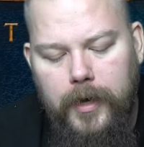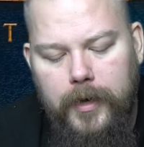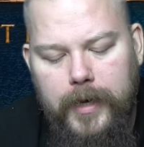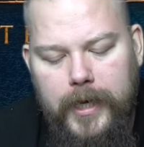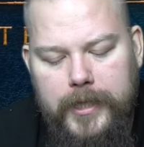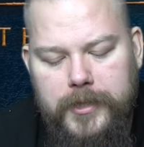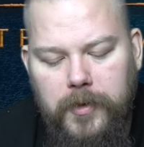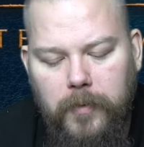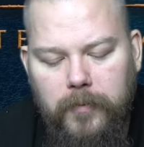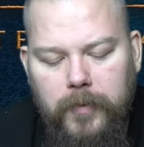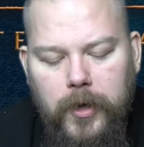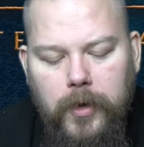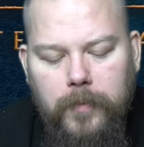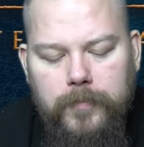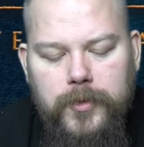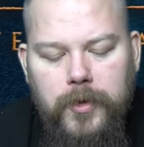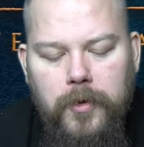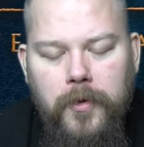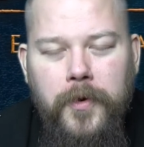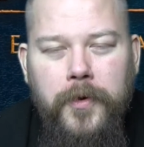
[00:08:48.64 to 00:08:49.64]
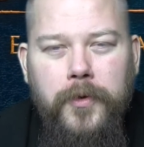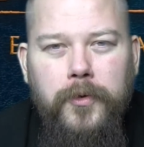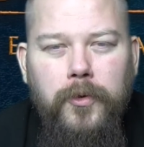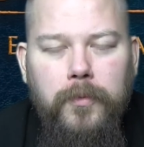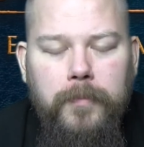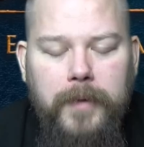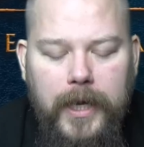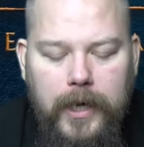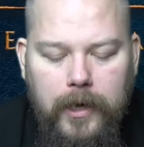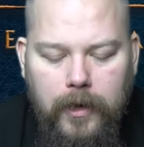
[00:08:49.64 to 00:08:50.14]
Next up we come to
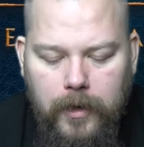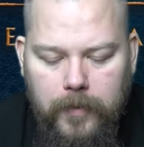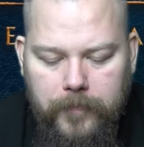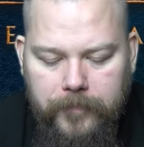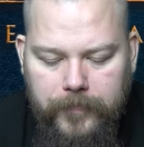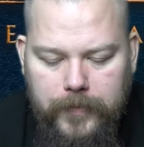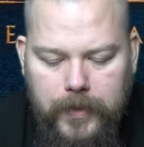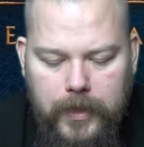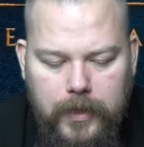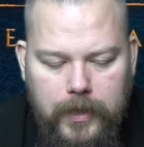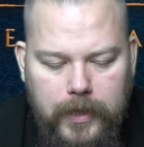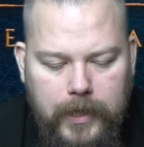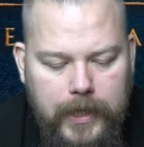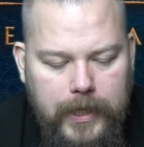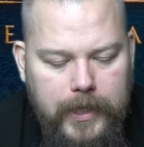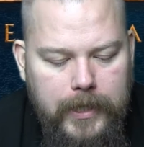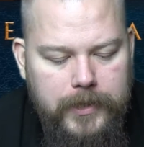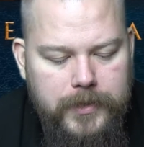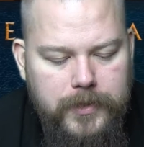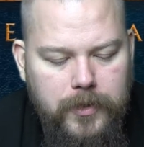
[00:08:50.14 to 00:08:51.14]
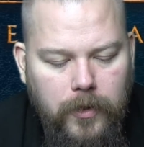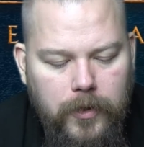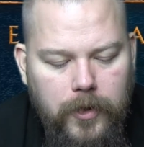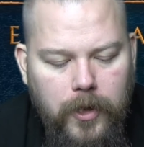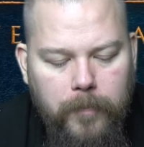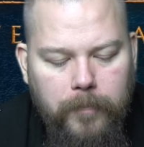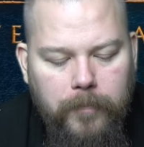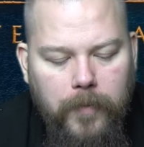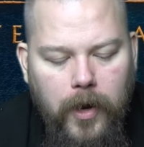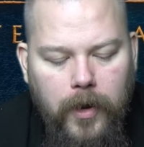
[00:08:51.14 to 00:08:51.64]
Rumil. He is gone
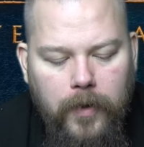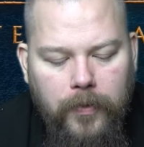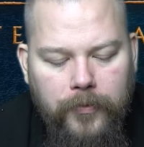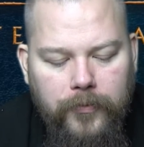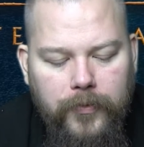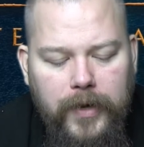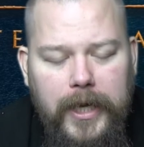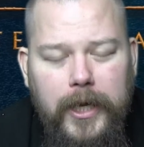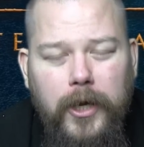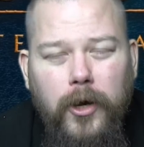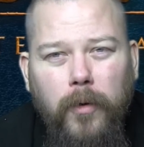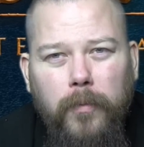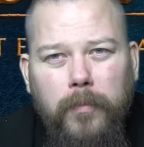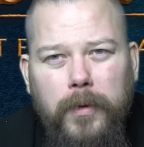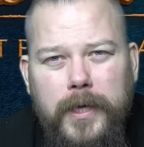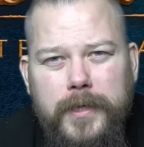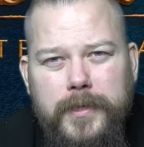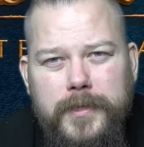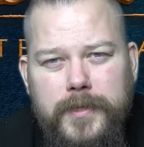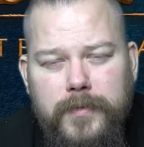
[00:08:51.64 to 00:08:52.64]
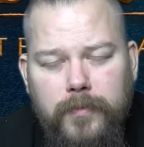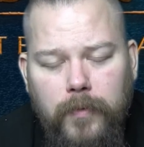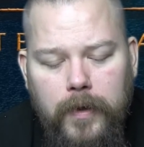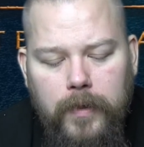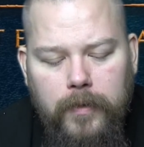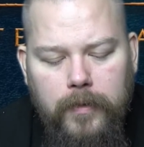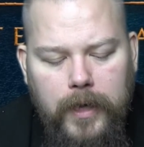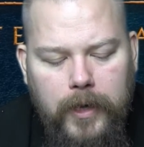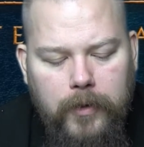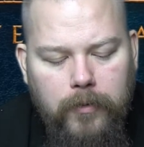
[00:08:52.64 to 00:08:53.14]
up by 3 goblins
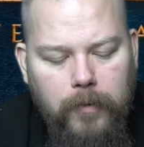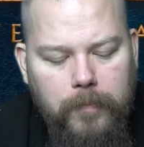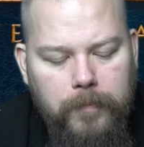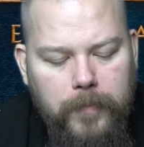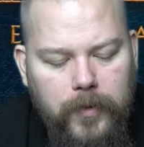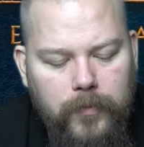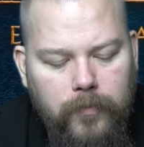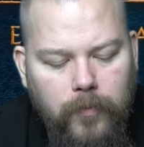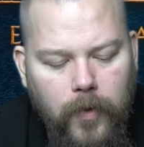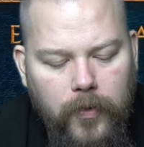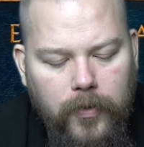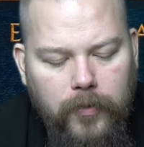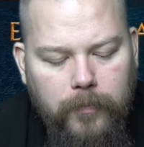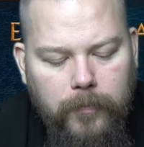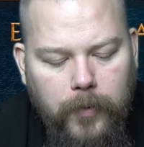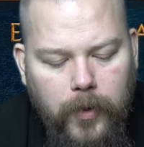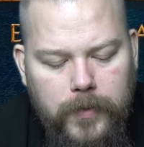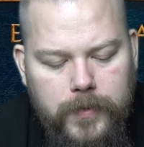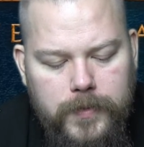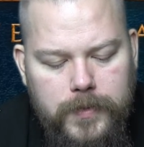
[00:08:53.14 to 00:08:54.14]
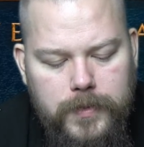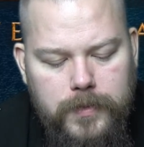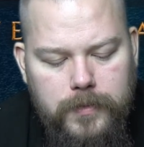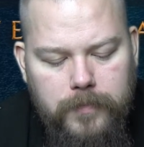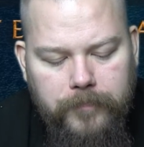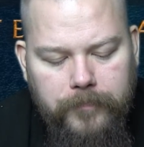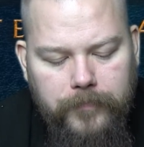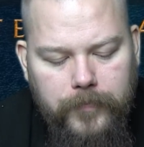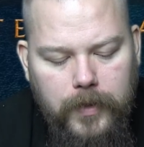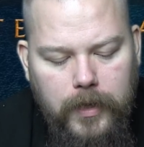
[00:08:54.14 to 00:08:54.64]
with equipment worth of
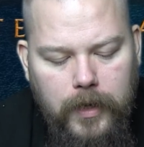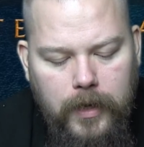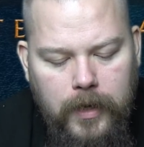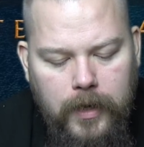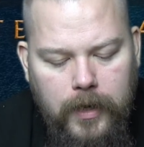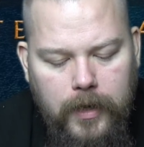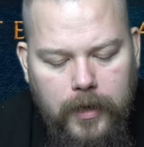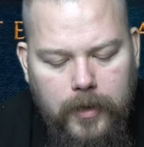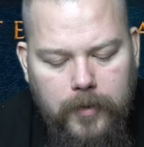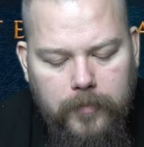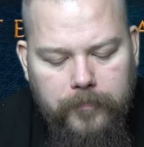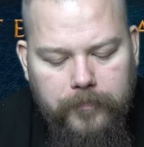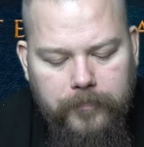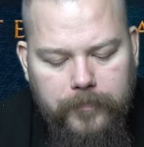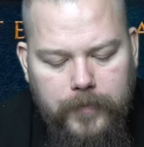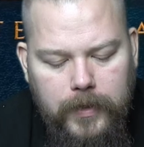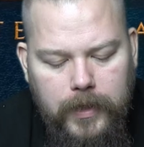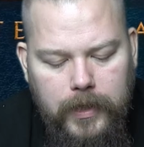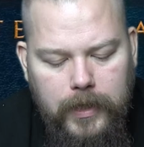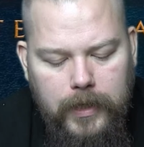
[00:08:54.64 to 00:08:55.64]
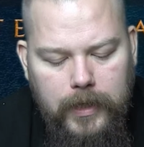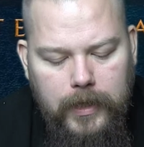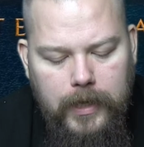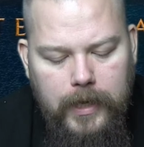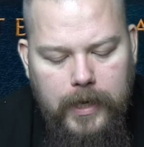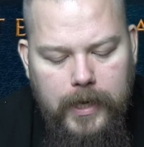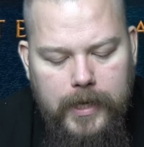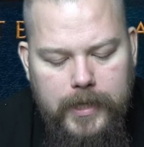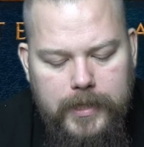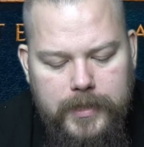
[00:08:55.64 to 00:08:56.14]
points. He
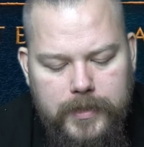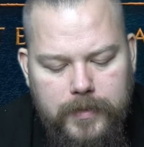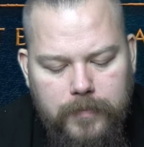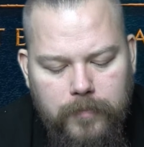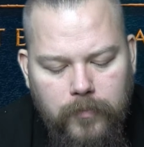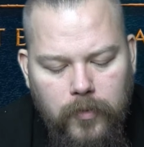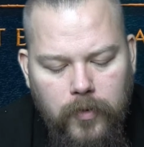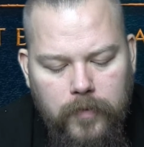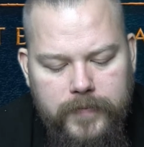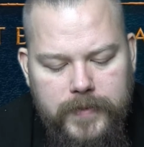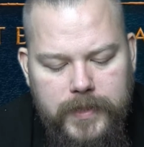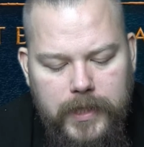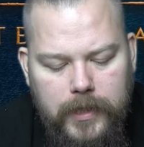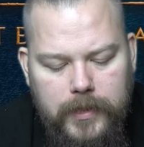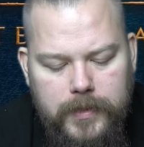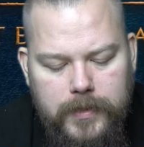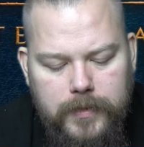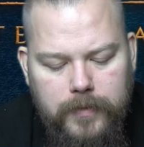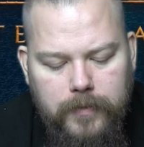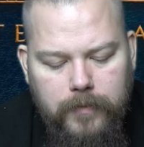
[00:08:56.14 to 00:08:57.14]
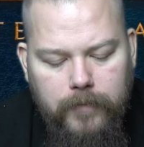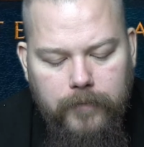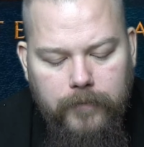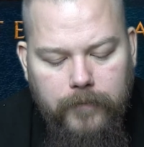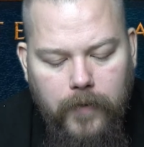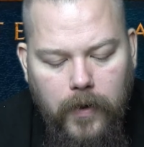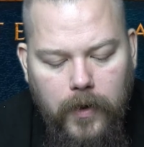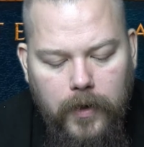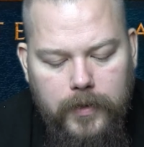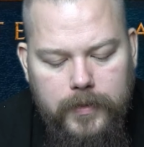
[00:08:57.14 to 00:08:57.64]
is move 6,
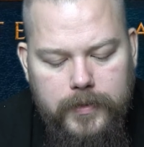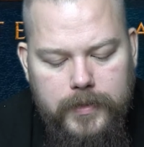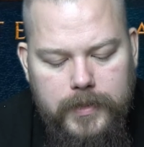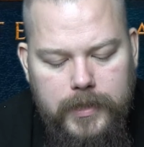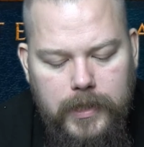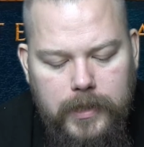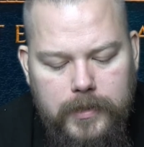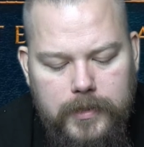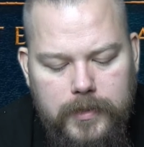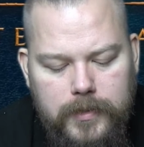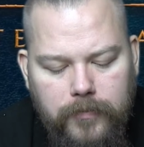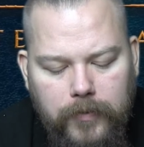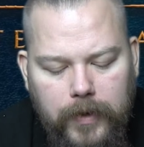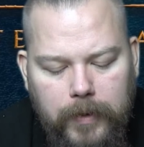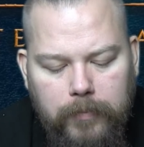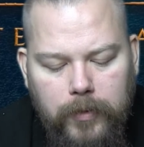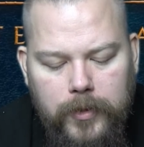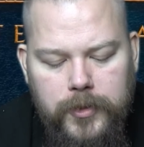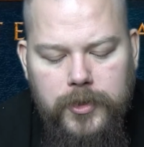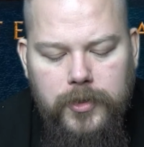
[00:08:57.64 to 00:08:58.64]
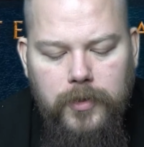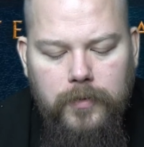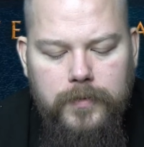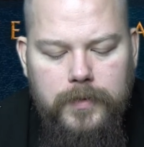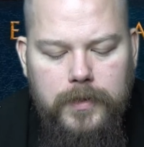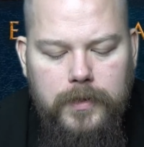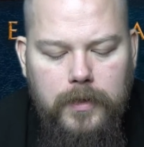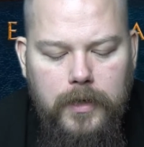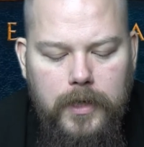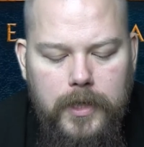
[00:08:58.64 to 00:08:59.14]
fight 6, 3+
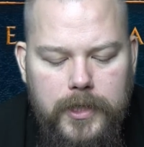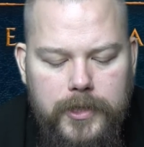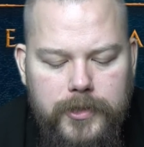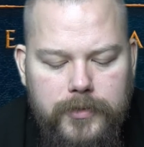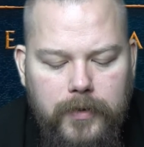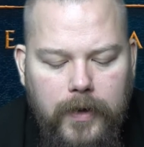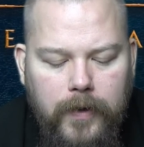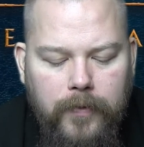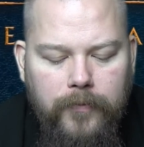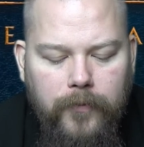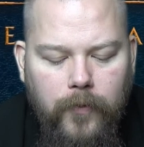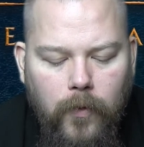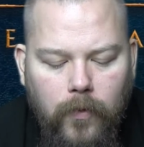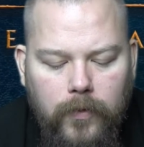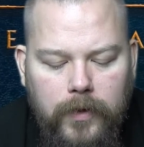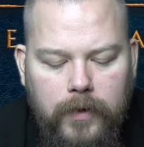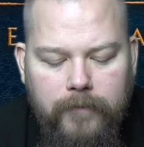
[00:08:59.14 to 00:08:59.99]
shoot, strength 4,